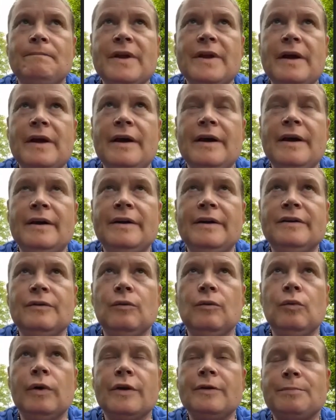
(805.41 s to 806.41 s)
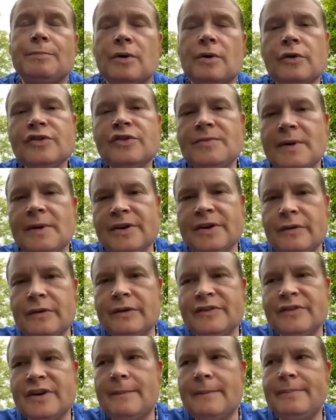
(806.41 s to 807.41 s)
And one of the pros about
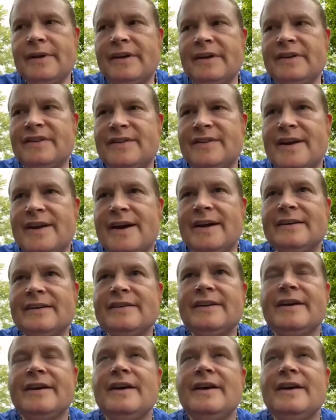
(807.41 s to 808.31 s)
12-step is that